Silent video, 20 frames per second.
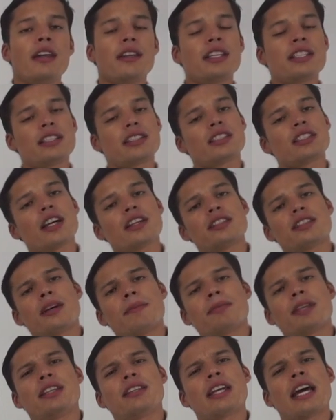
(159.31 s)
This is not
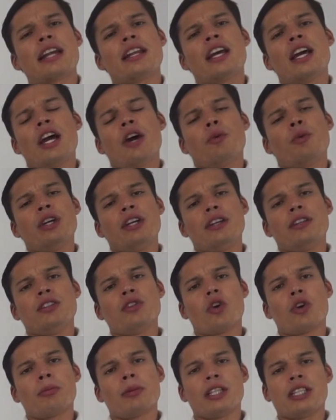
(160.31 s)
something that we
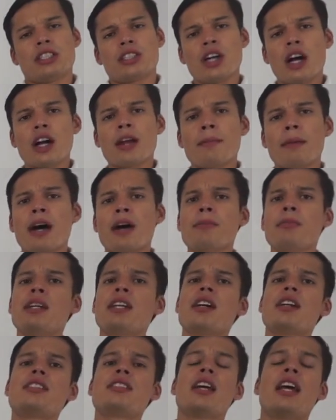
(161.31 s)
normally talk about
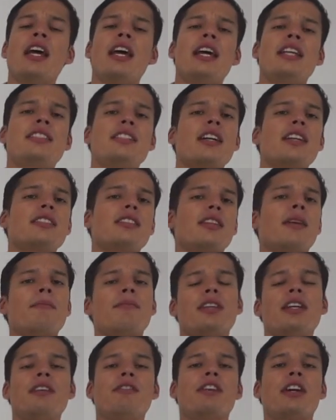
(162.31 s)
because it's not
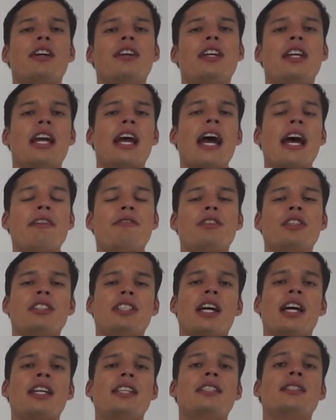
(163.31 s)
something very
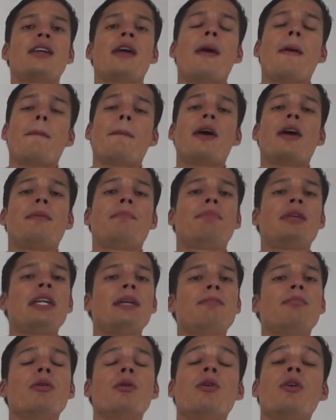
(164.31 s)
advertised, but
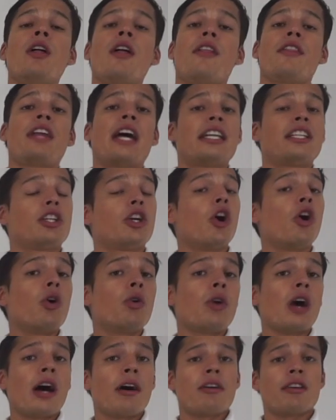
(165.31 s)
people that
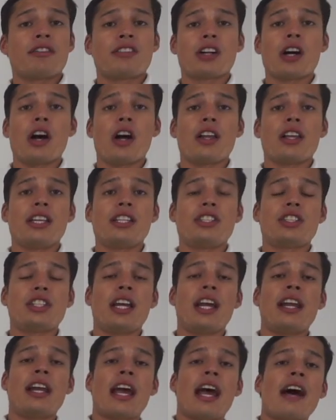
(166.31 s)
go out of college
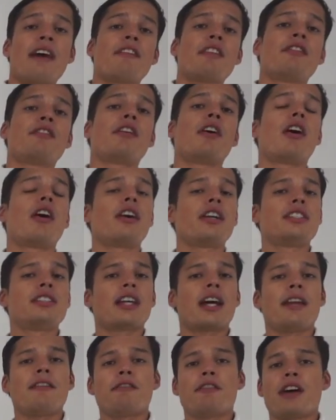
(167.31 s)
and have a hard
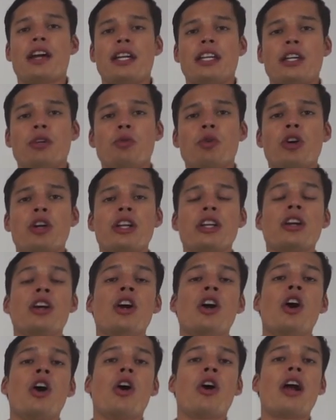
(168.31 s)
time finding work
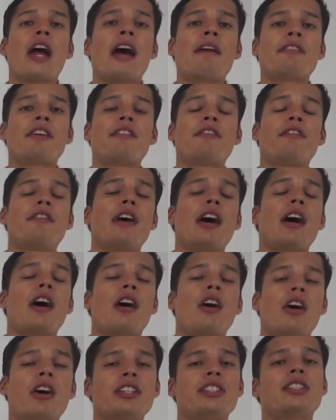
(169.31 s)
or have a
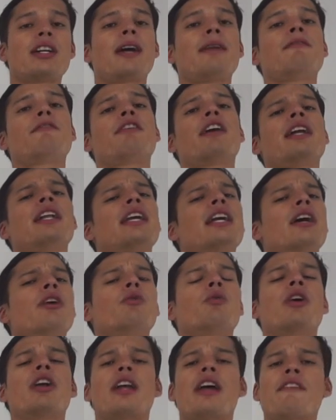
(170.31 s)
hard time finding
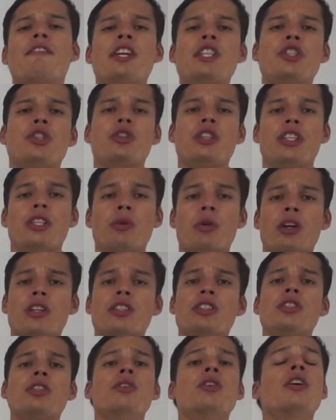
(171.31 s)
out what eventually they want
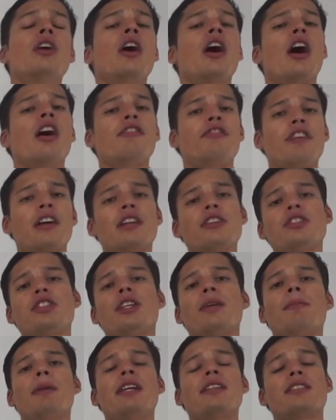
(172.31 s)
to do, a
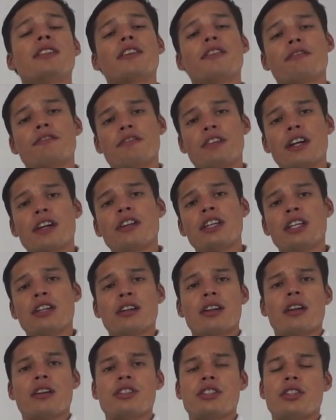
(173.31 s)
fellowship is a very
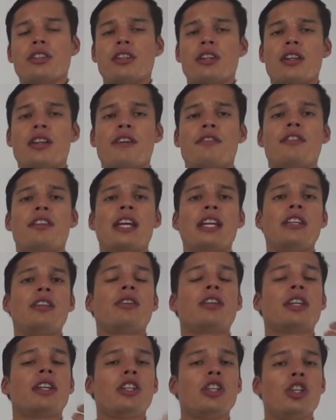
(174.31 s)
good alternative that
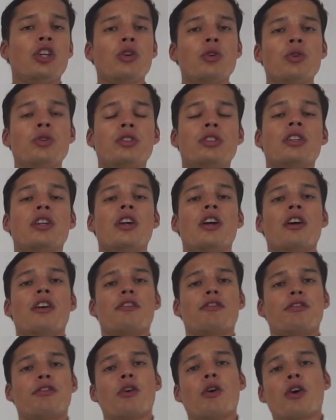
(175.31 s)
you can use
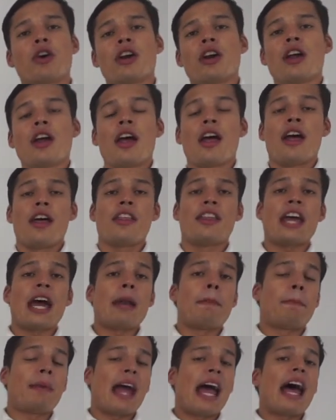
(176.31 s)
for
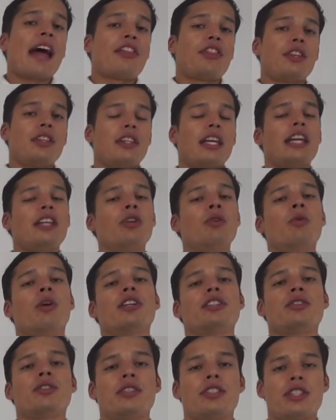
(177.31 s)
that path that you
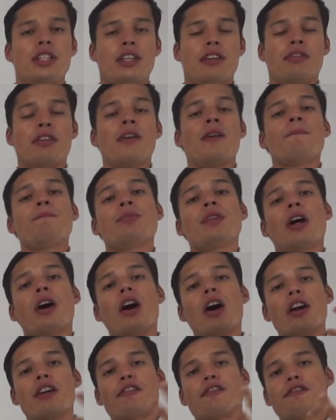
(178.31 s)
want to achieve.
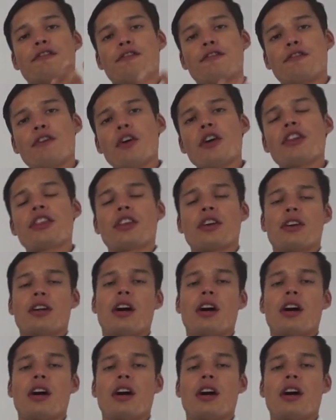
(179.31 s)
Our fourth